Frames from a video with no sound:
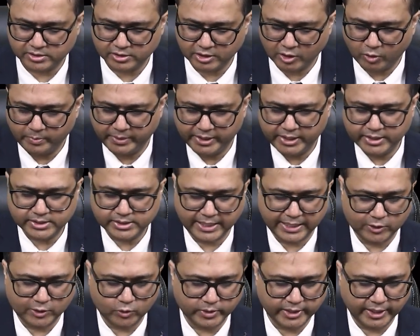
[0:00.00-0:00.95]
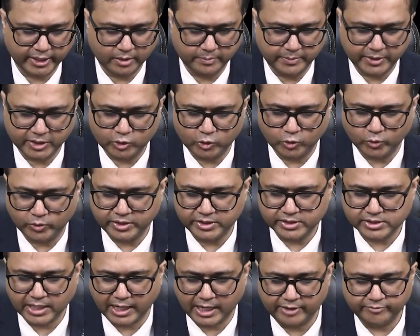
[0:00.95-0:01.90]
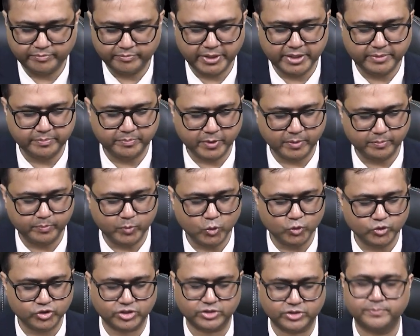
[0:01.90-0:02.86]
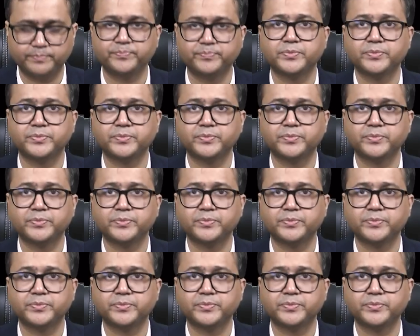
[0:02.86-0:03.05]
Now, many psychodynamic theories have been proposed,